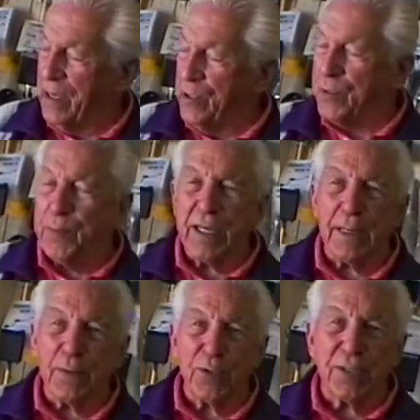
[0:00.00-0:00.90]
You can pick
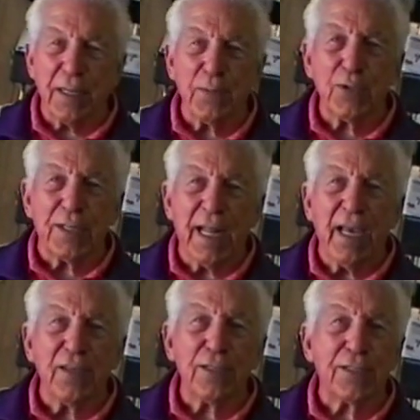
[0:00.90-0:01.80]
up those thimbles,
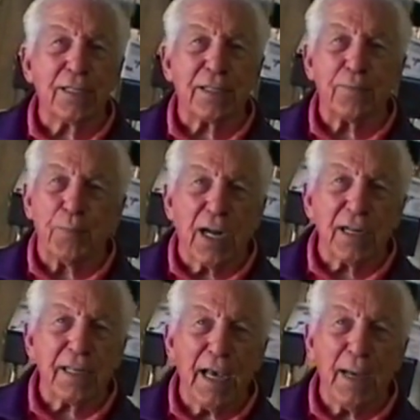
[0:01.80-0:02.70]
nails,
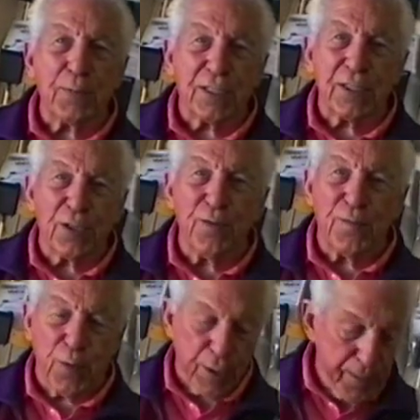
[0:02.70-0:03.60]
bottle caps, and so
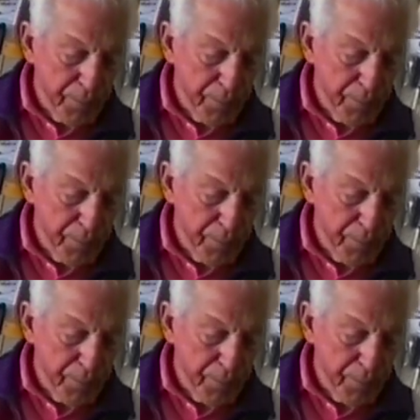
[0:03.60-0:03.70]
forth.